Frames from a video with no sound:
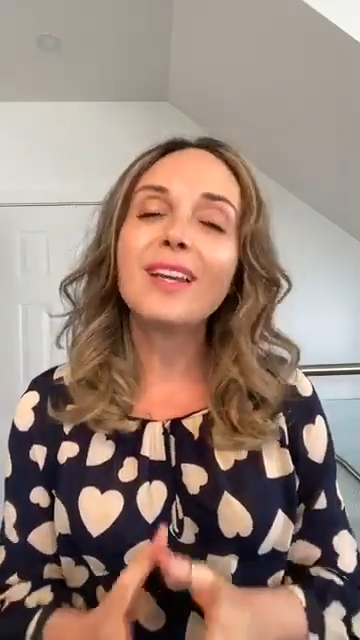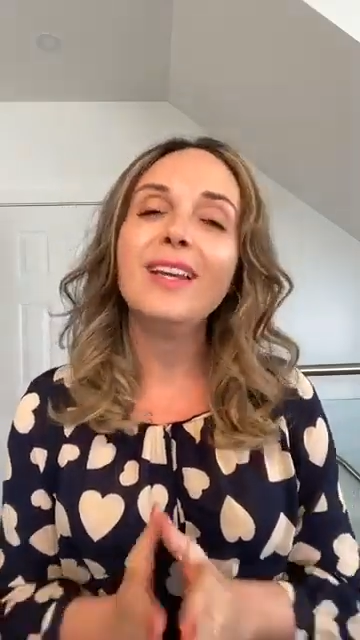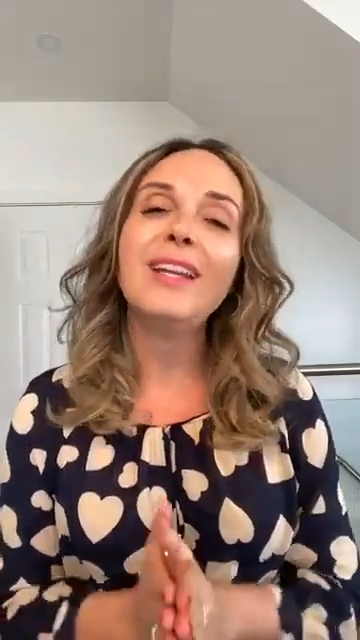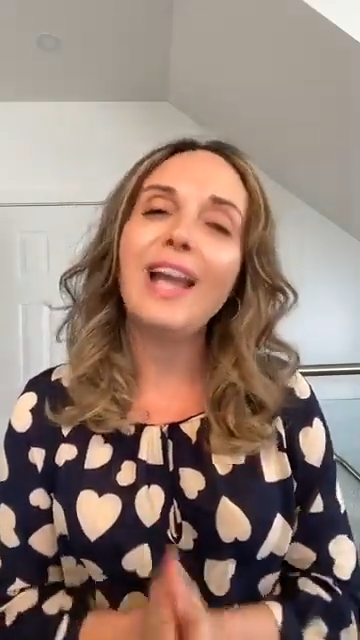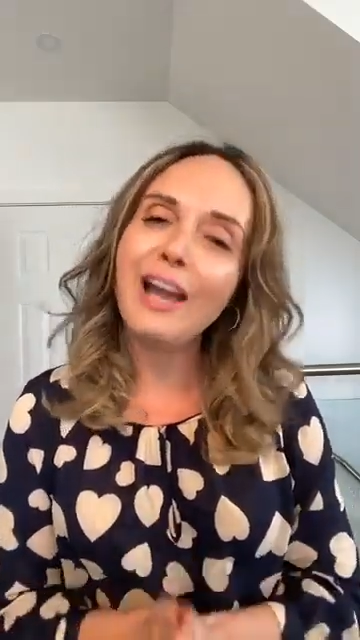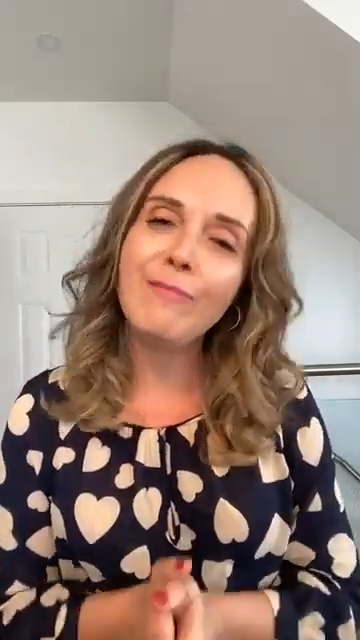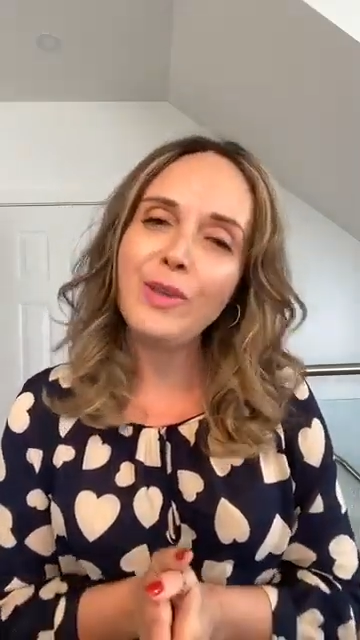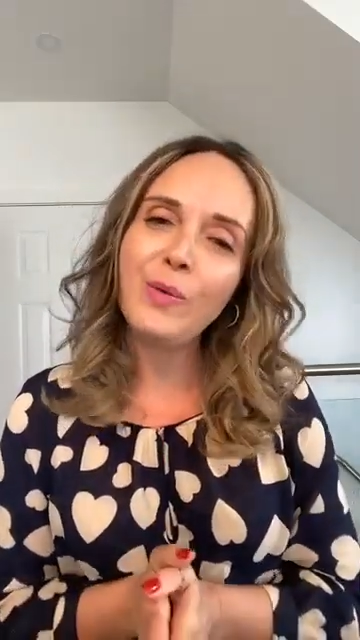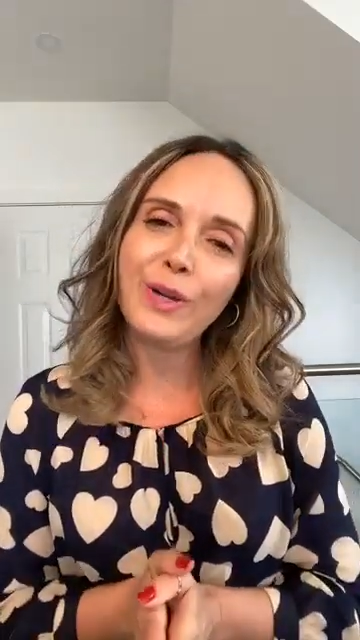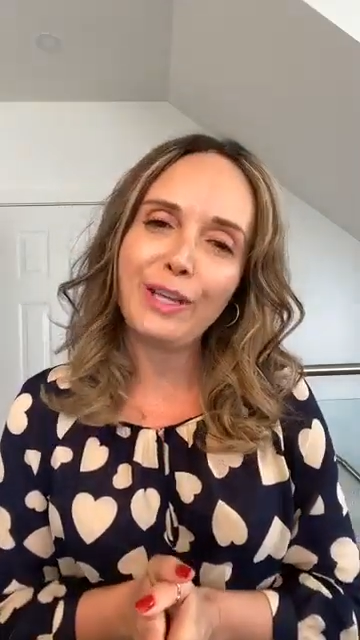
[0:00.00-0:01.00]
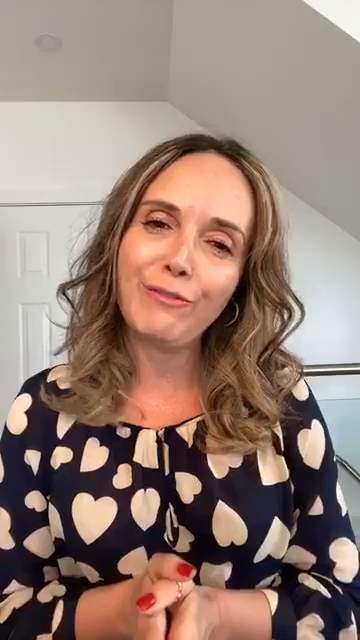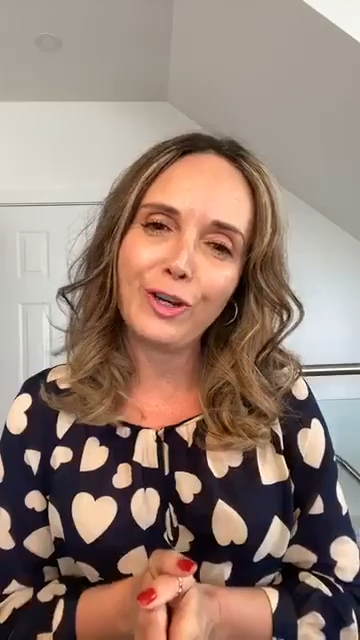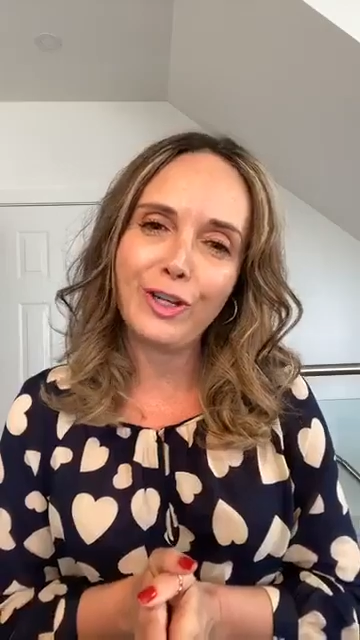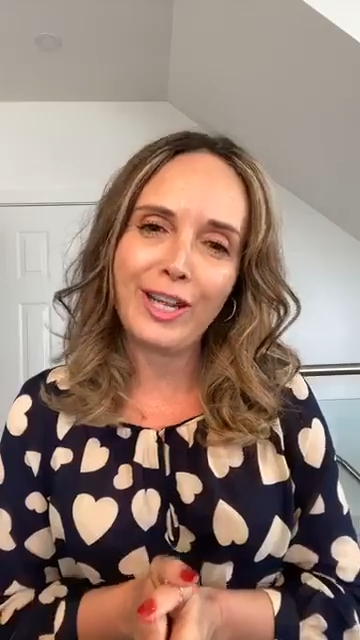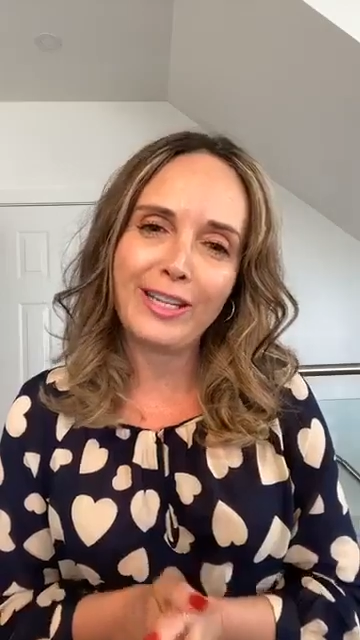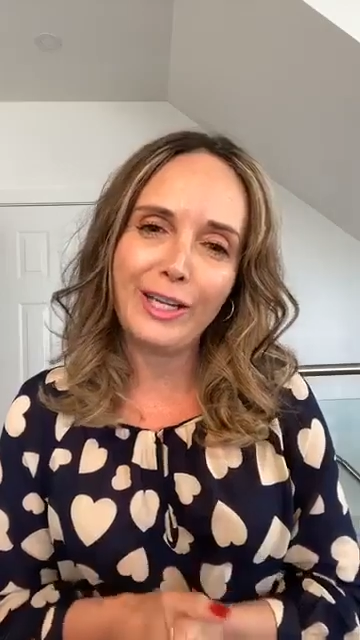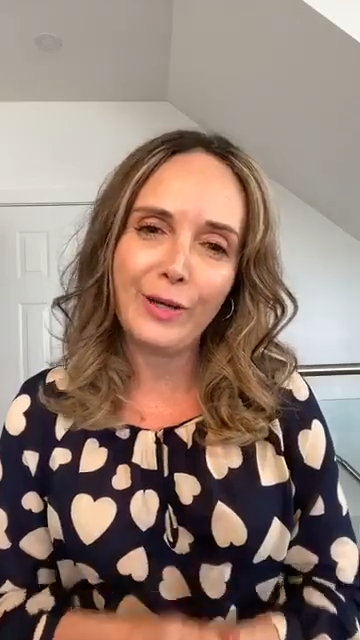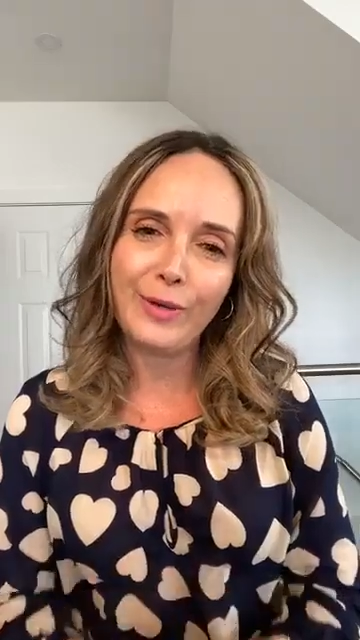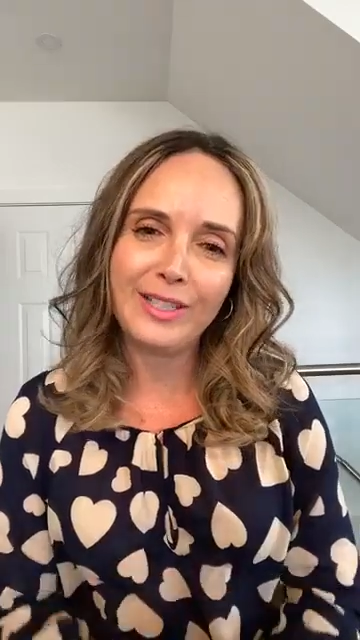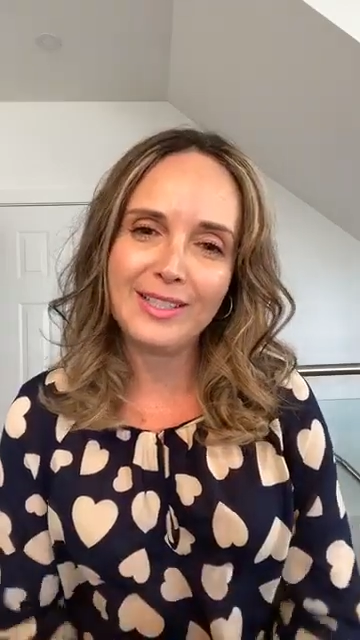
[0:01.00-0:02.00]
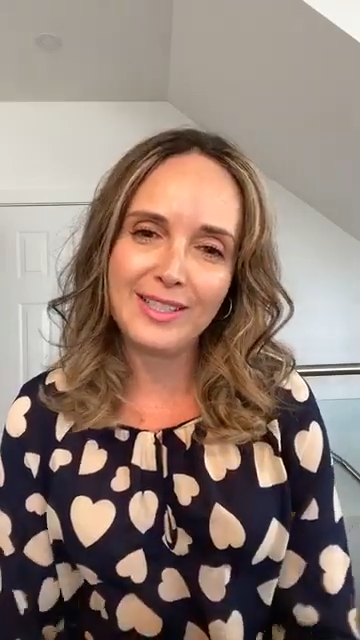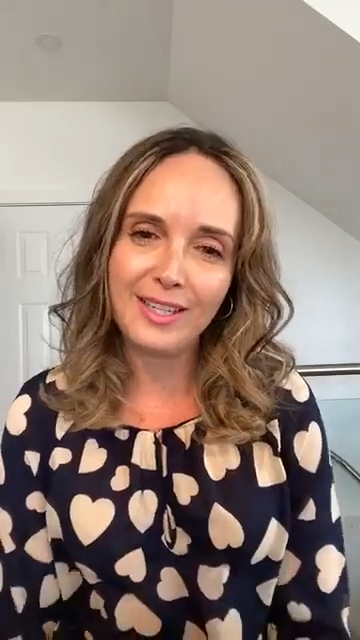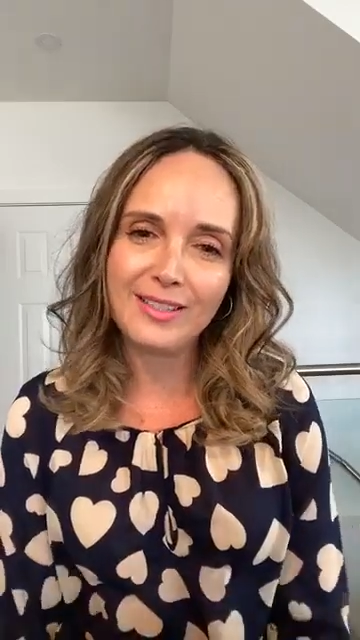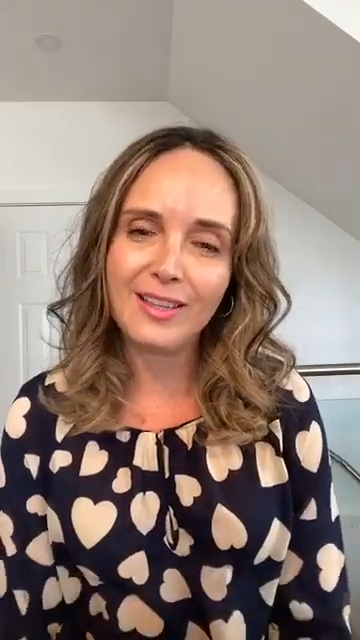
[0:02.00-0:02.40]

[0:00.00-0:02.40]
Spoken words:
and I have been working for Connect Hearing since